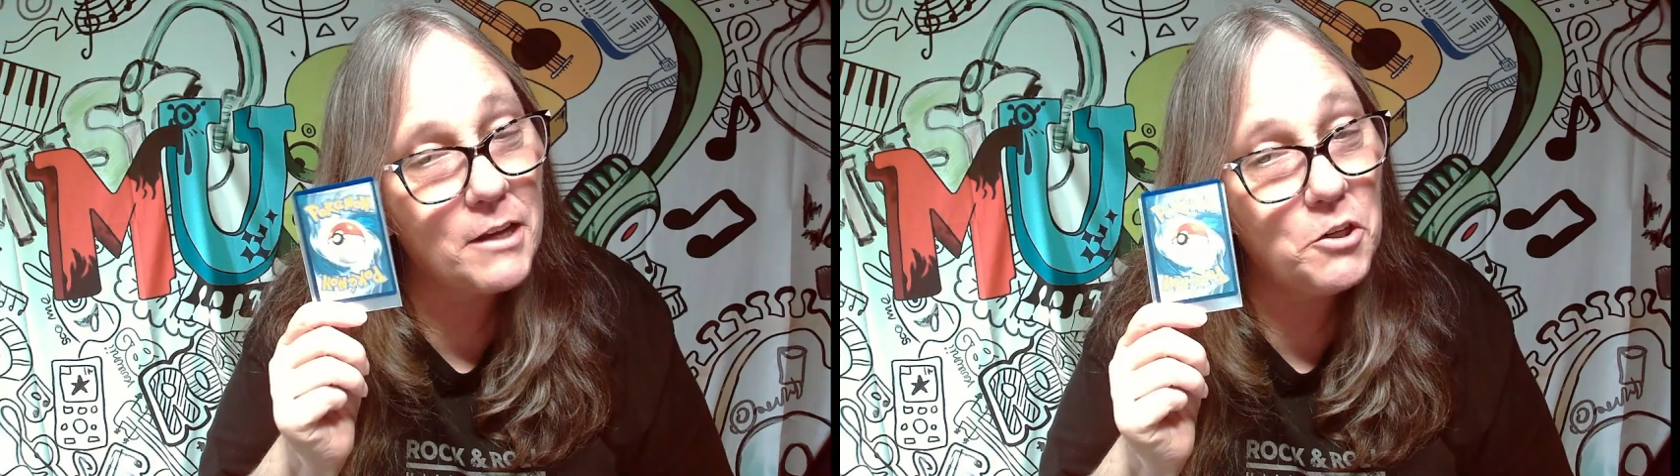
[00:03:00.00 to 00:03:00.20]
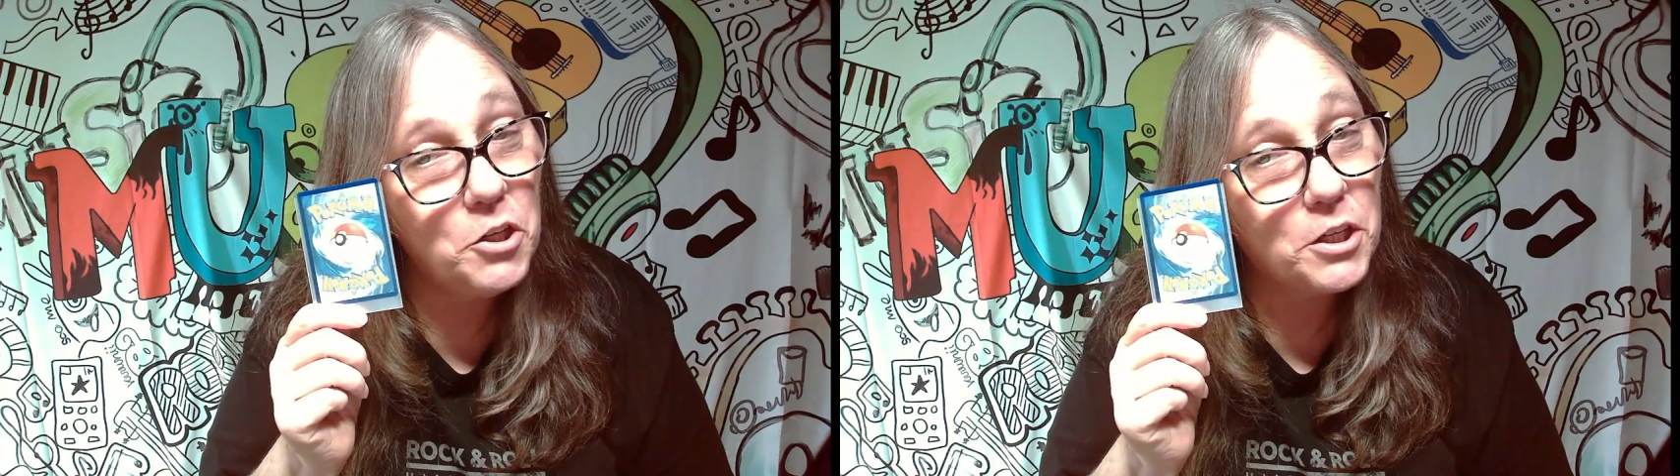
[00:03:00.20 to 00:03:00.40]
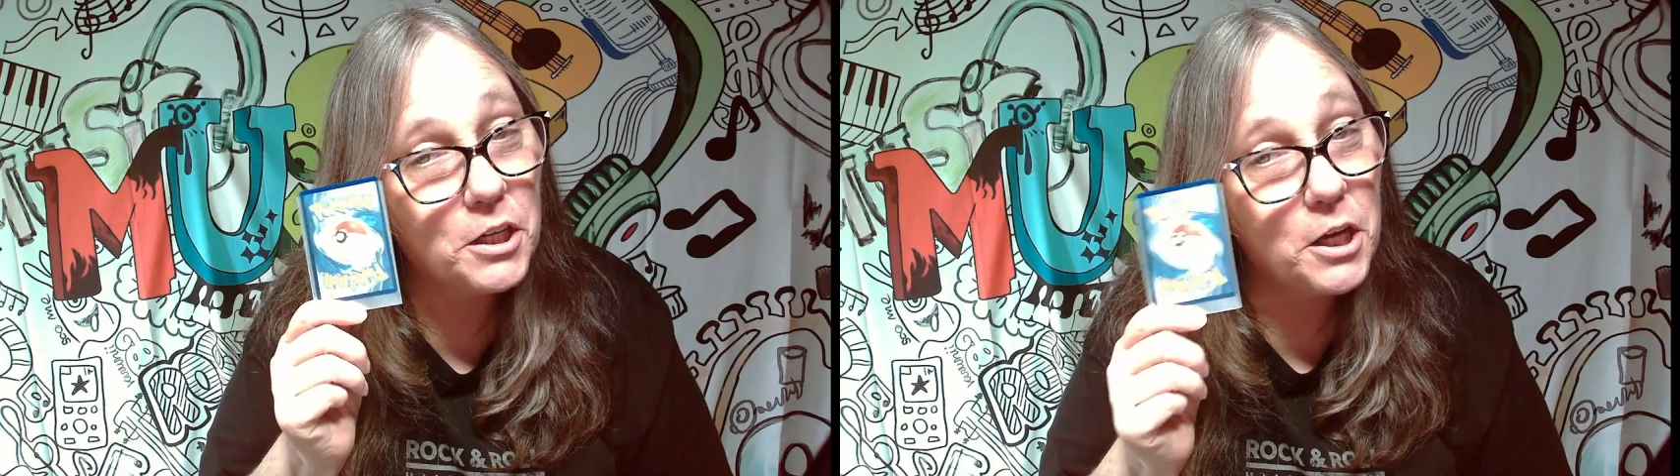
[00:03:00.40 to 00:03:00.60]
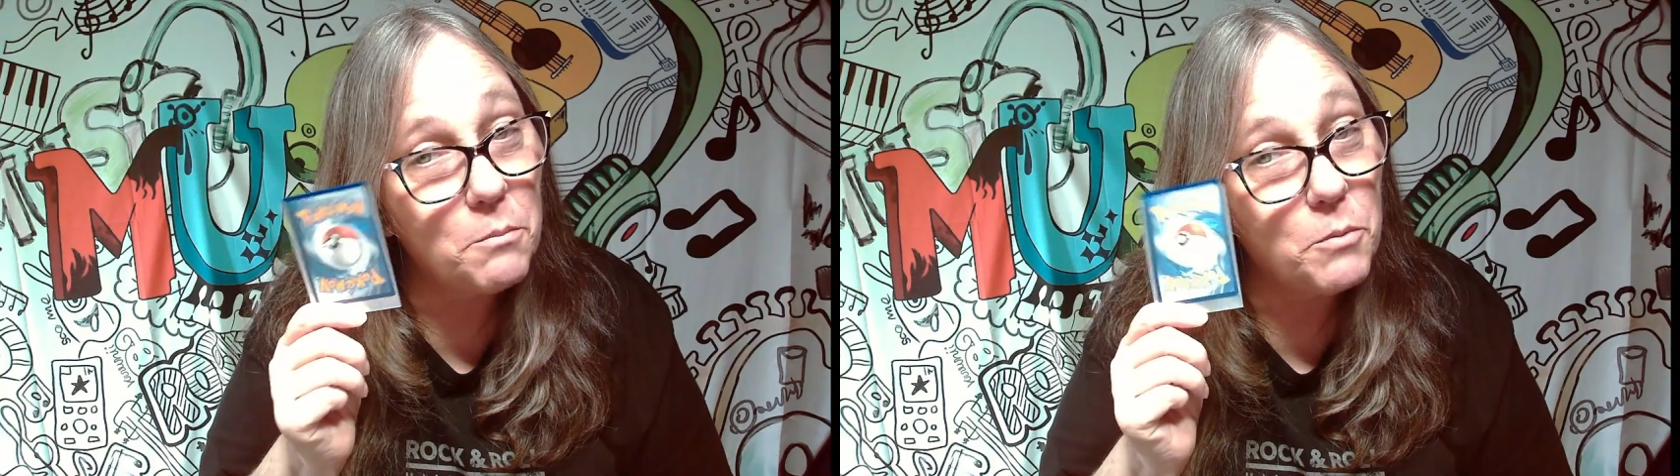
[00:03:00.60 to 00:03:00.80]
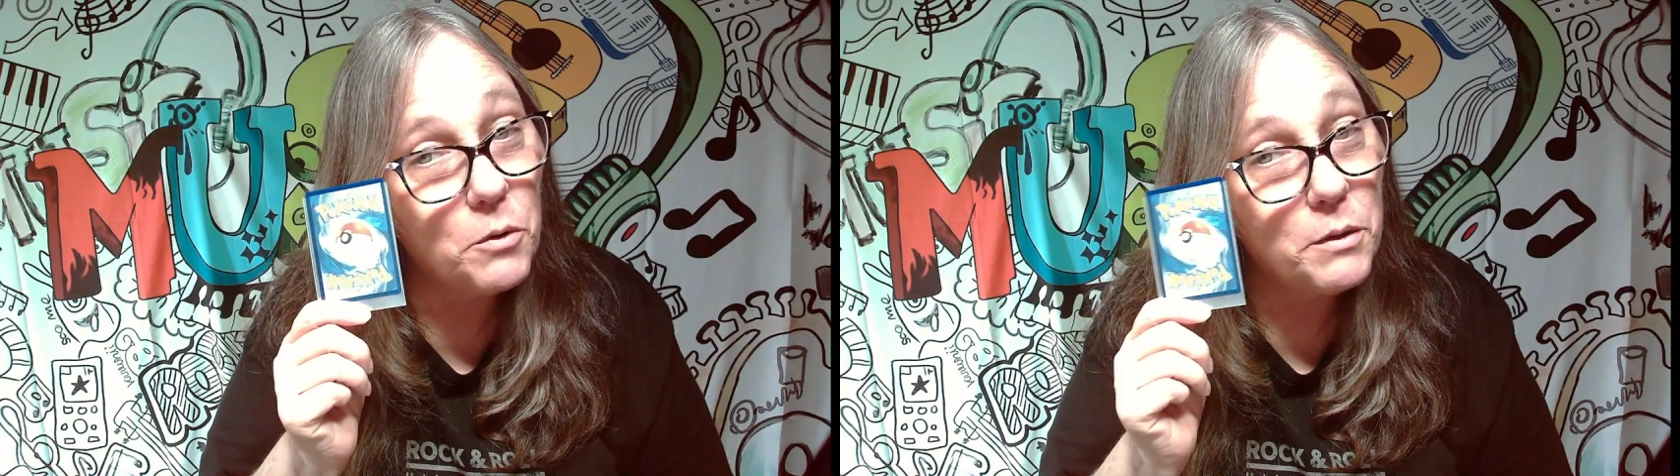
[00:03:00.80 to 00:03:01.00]
look, I got a
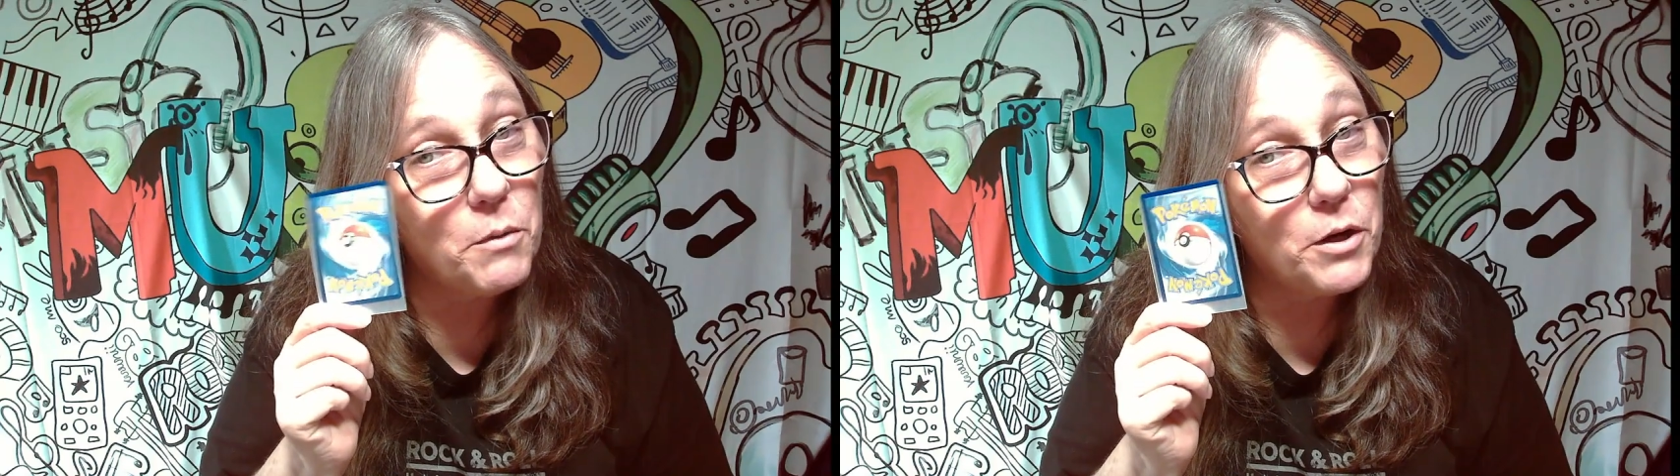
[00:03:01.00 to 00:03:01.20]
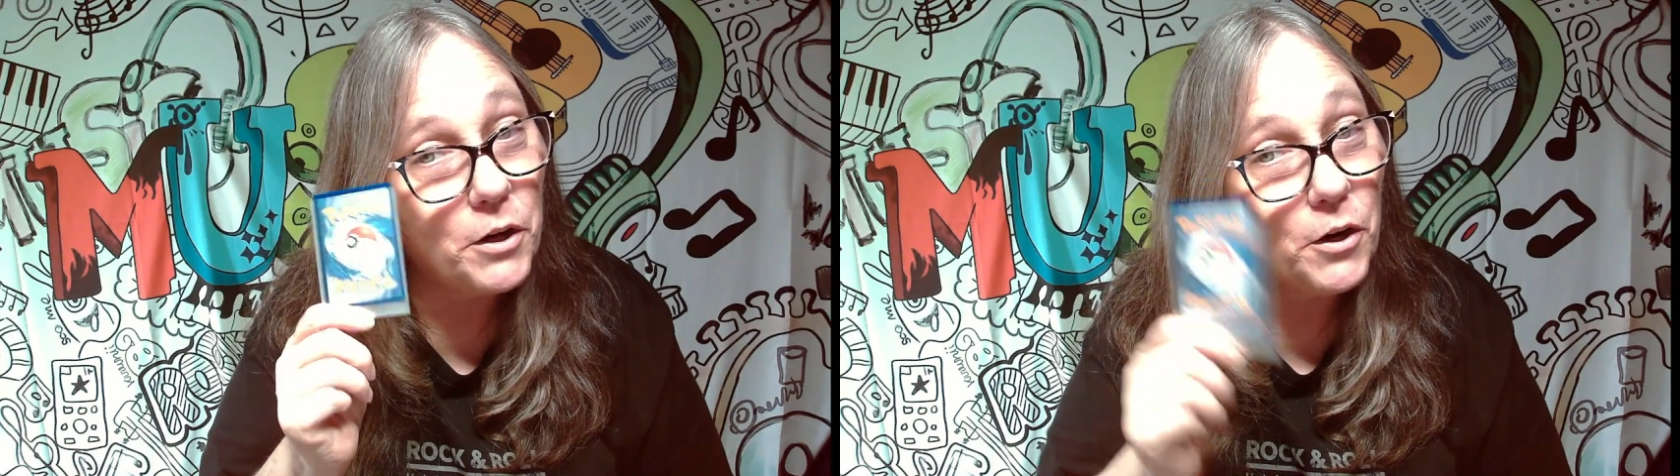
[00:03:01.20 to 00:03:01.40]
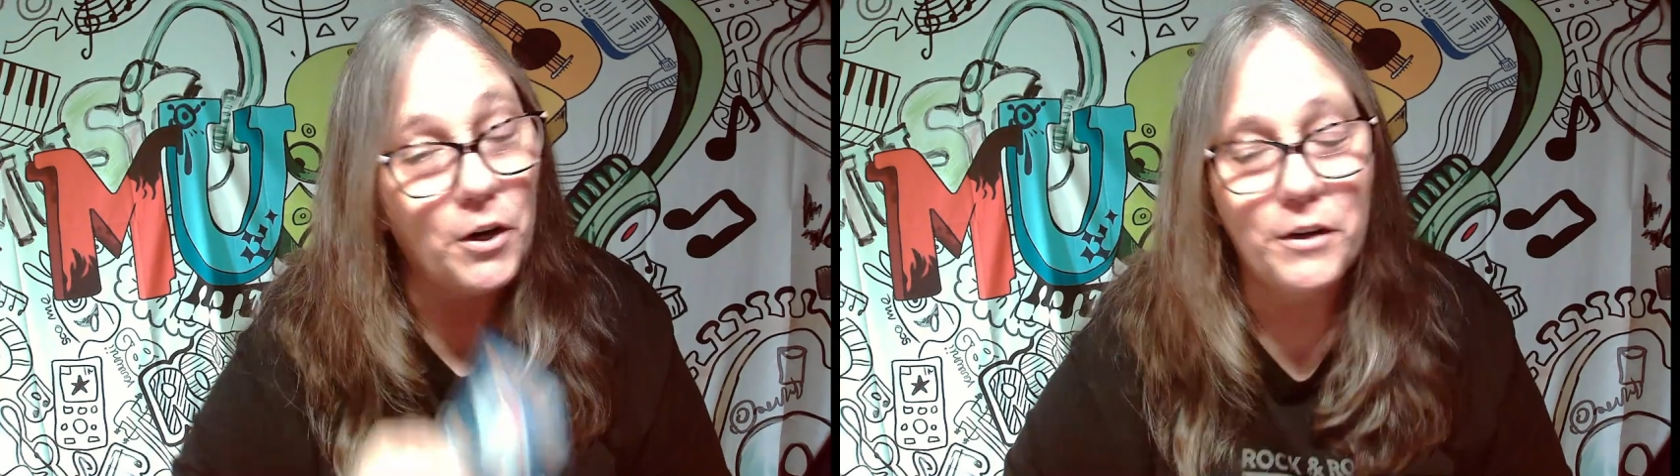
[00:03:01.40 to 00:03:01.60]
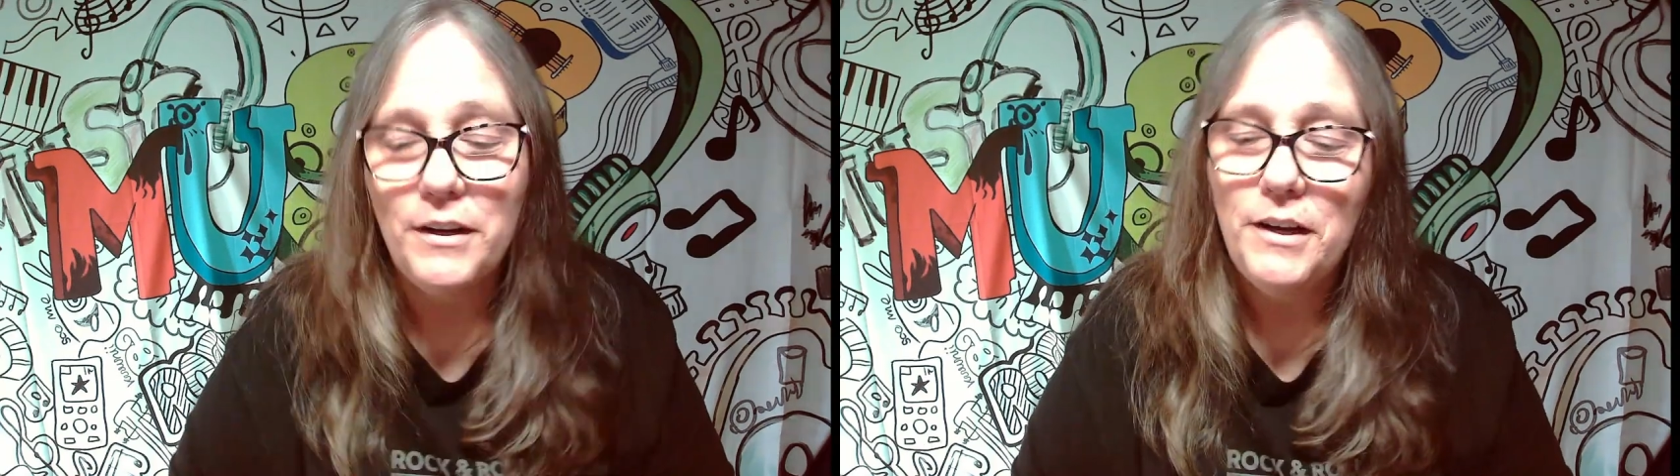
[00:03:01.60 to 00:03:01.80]
Pokemon card.